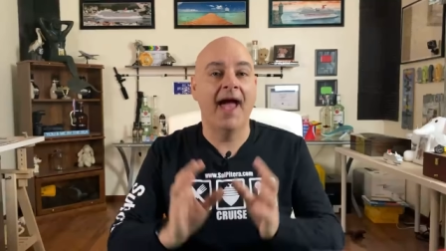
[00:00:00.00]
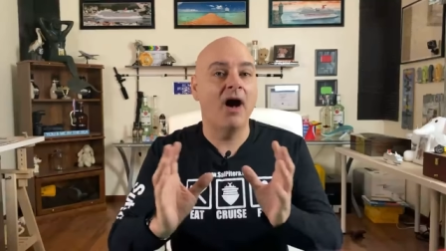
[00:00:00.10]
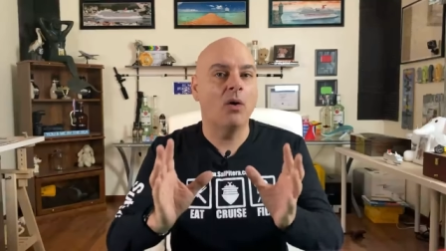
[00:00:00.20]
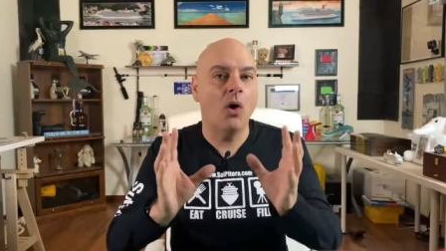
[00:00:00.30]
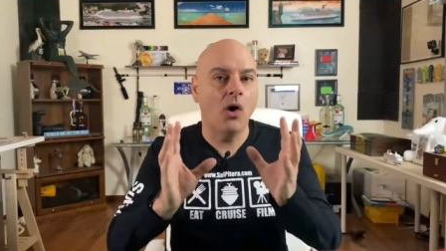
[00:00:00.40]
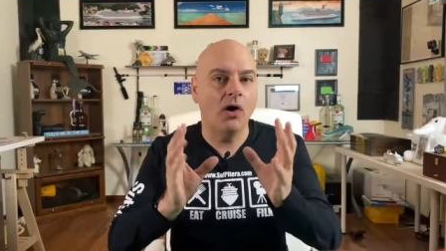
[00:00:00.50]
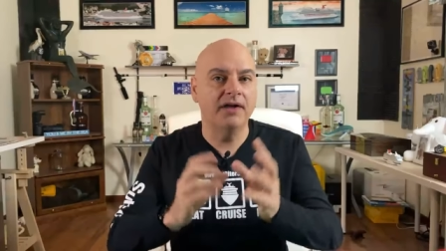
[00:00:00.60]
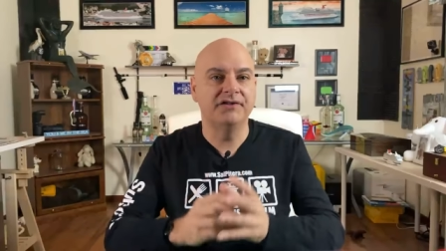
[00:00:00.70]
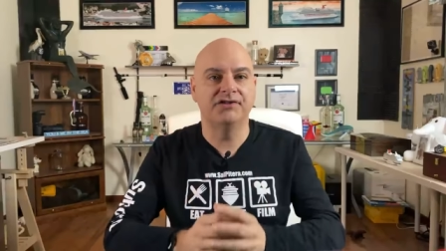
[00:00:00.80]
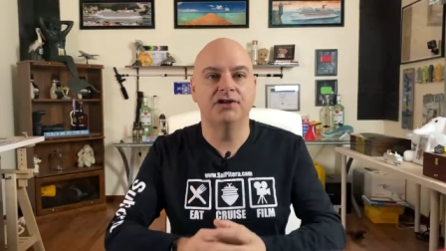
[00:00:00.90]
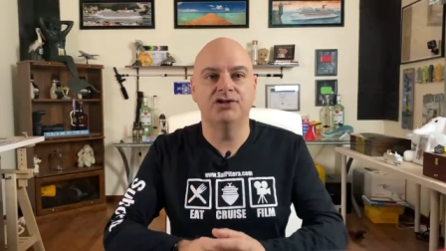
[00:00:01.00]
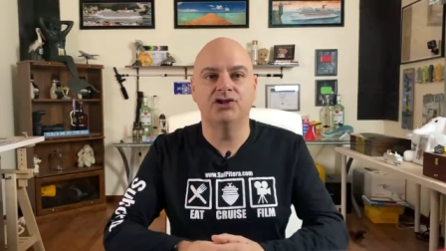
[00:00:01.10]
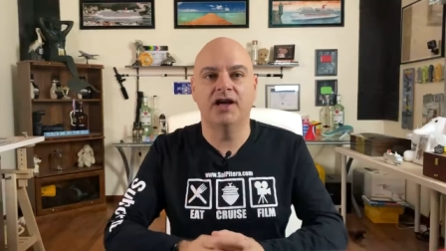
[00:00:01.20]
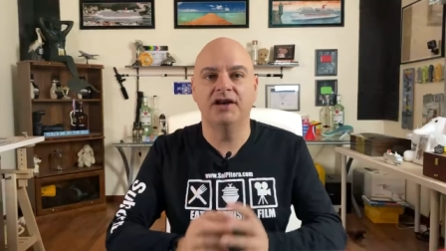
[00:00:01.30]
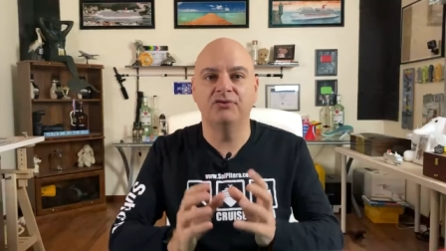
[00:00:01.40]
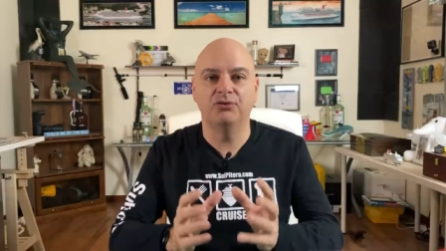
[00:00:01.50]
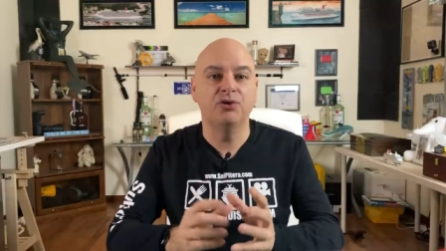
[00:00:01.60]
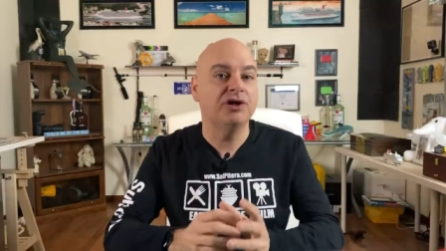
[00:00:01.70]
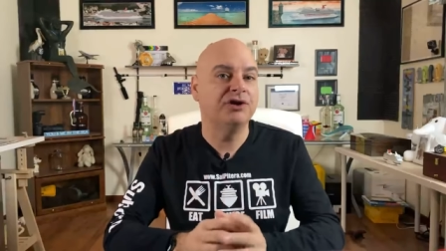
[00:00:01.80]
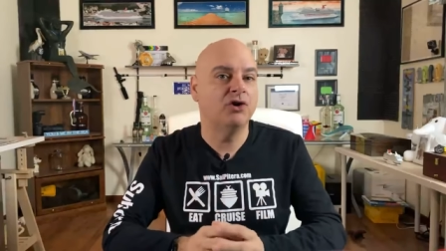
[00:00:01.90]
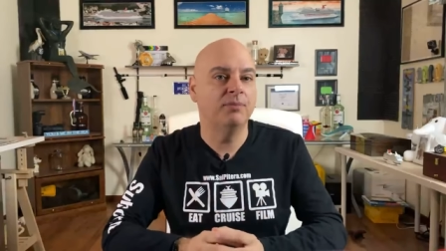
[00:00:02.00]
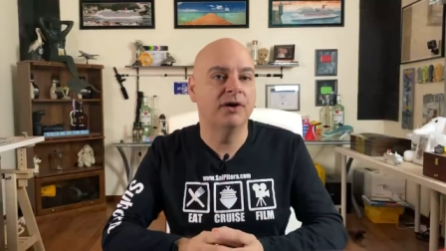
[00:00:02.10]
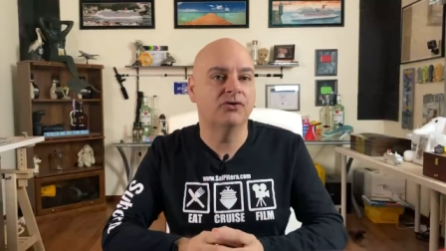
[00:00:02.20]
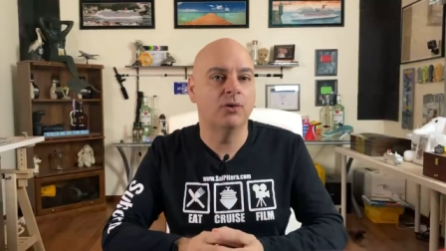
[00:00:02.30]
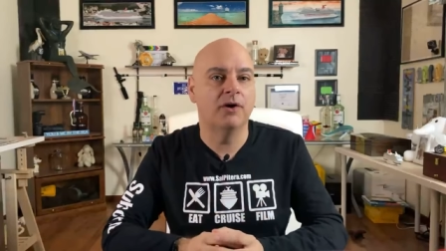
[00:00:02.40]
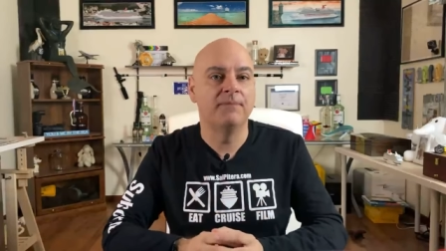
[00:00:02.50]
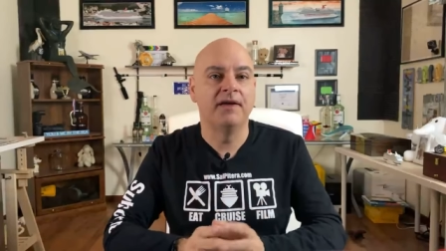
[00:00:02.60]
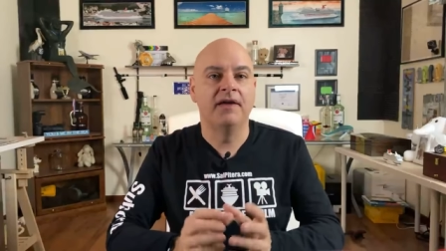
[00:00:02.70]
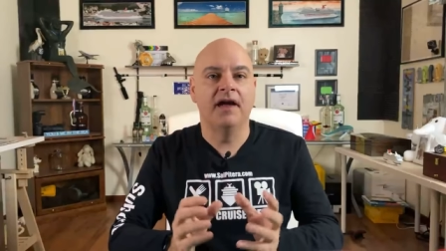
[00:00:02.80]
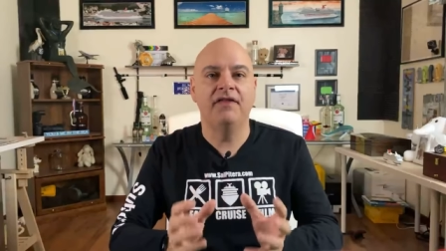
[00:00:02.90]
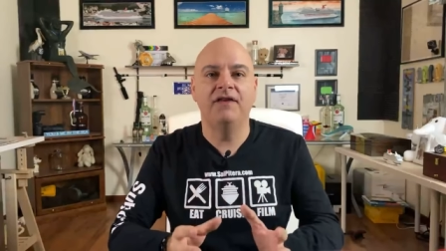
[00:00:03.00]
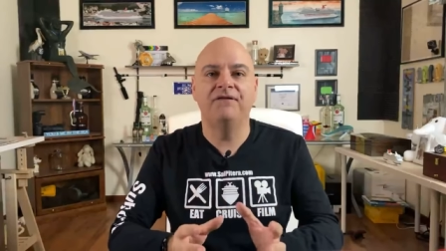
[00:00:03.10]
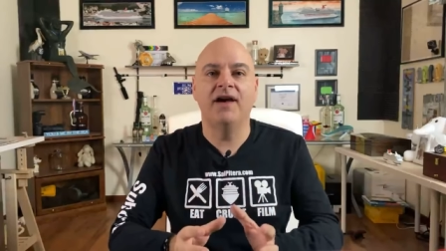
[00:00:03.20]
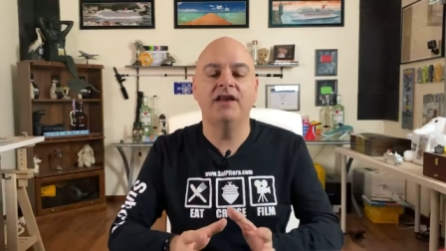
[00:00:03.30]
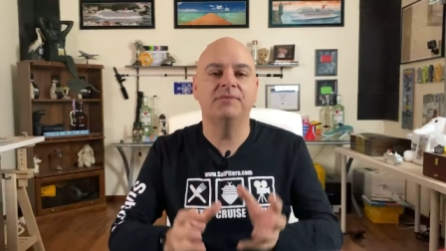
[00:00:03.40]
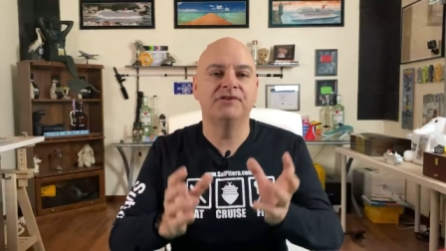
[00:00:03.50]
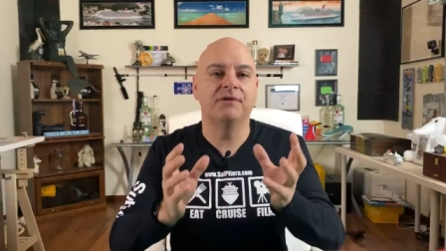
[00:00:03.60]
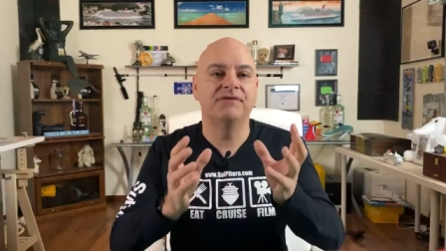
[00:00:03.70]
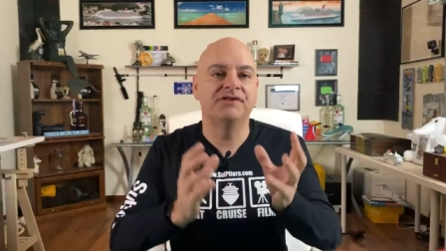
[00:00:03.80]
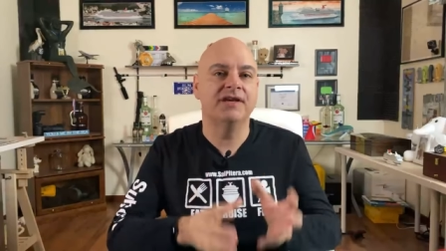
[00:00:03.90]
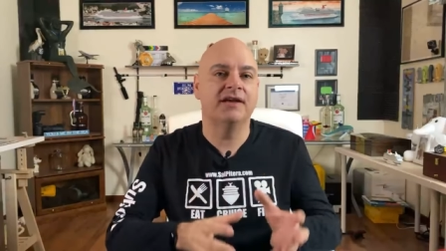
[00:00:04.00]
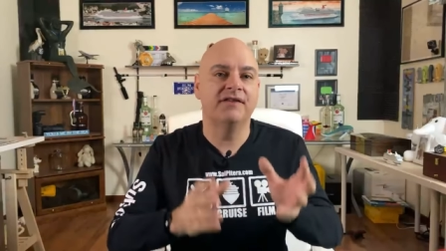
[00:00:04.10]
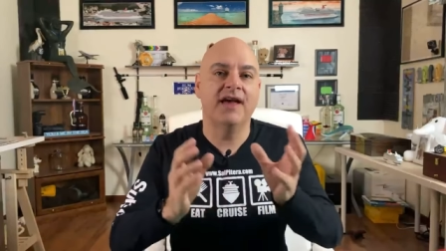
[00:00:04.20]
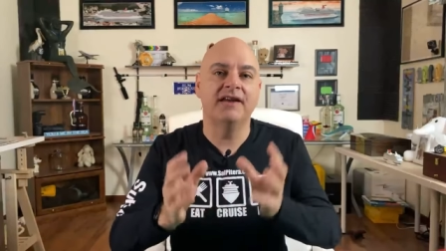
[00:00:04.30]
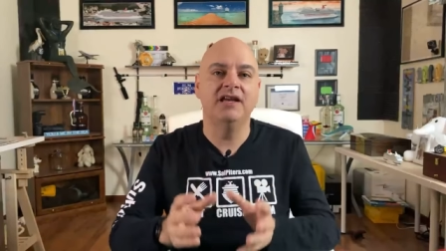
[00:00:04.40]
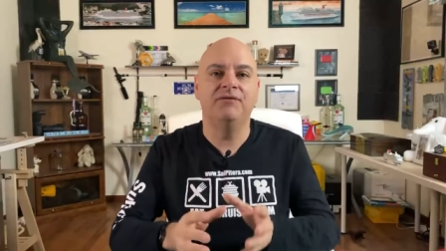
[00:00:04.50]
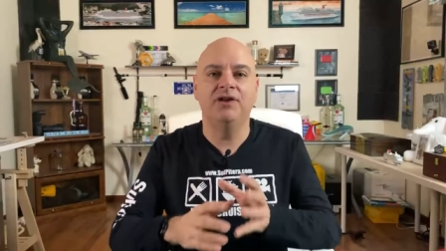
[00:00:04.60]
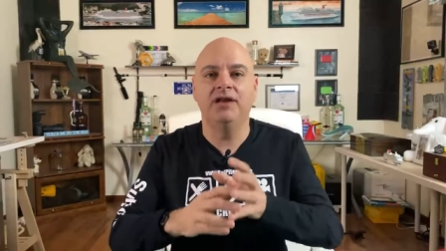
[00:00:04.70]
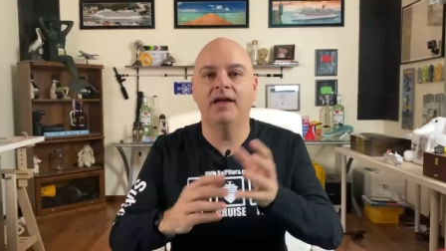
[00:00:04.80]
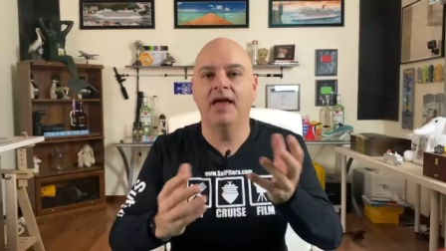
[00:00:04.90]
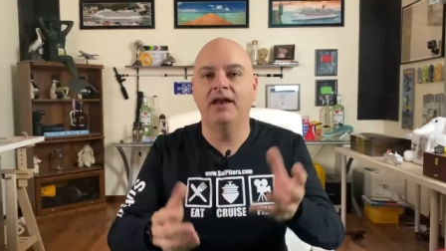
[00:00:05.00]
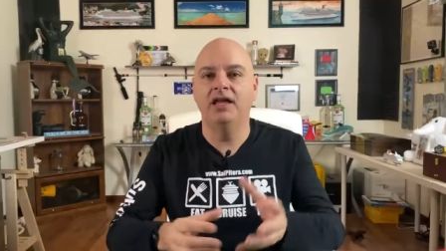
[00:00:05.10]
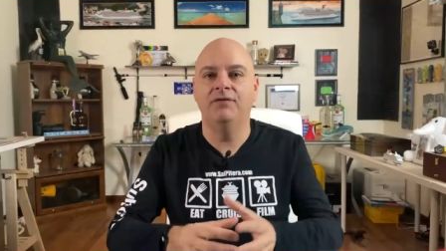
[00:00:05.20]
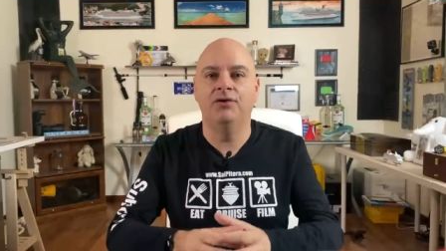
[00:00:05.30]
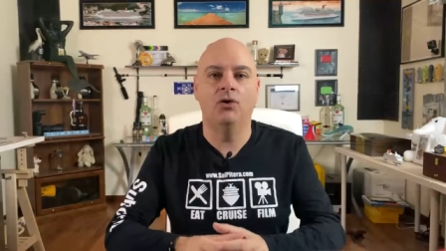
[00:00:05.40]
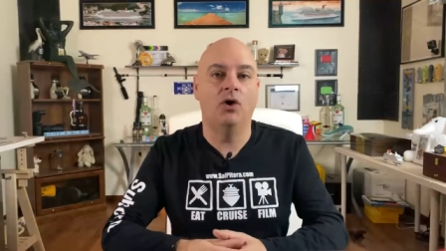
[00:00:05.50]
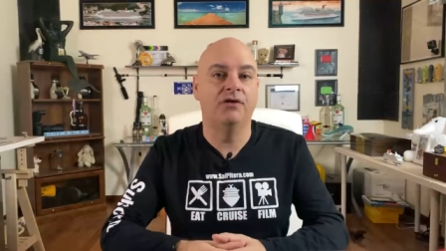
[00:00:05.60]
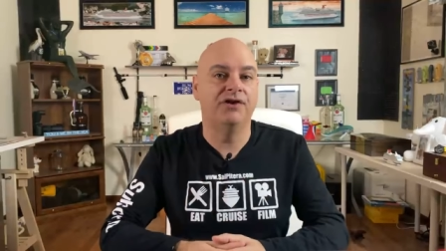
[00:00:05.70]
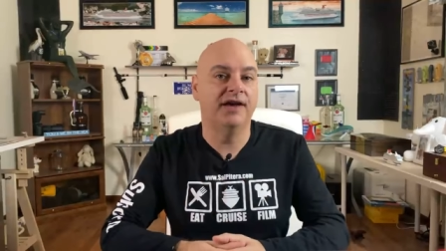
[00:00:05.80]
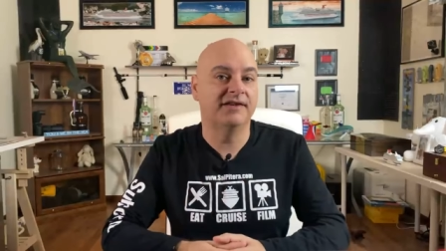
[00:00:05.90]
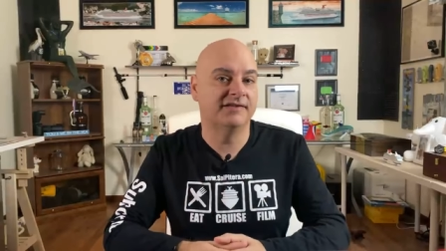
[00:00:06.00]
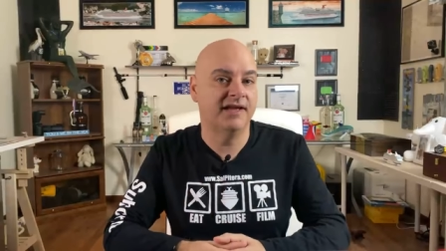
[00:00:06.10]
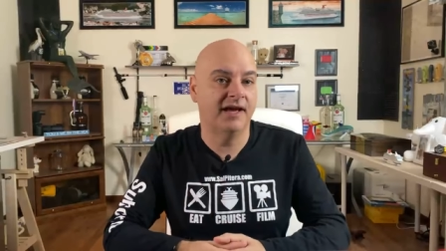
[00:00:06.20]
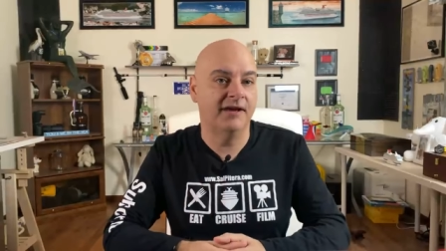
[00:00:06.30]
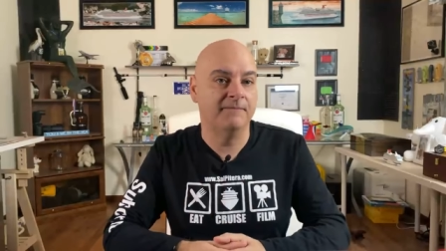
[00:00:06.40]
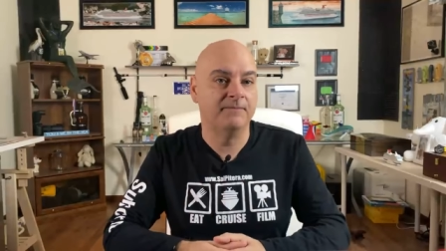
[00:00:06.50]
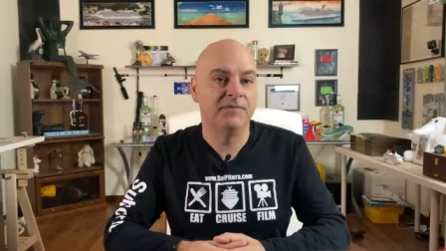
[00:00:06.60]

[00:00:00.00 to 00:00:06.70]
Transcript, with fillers: Alcohol and sunshine really don't mix well, and they find themselves sick that evening and even all the next day.